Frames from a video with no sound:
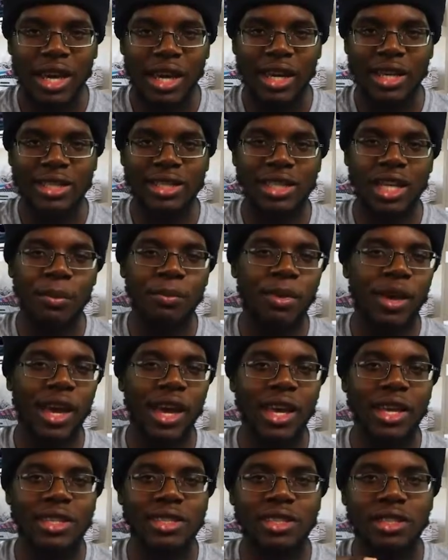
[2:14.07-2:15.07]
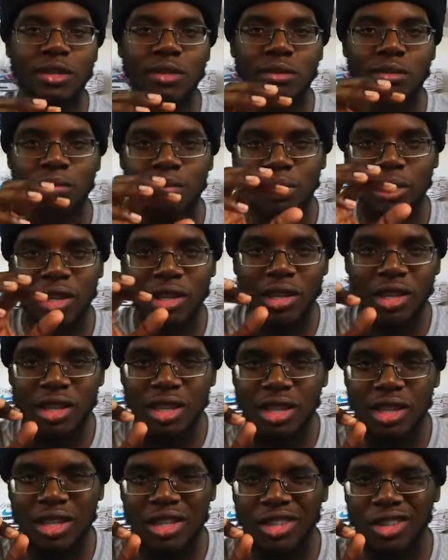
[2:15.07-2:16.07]
except it had some
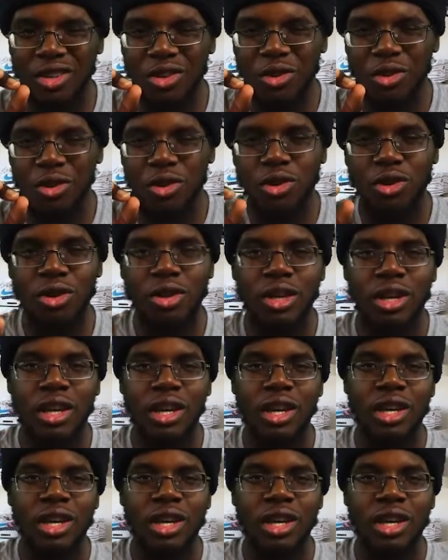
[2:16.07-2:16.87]
peeling or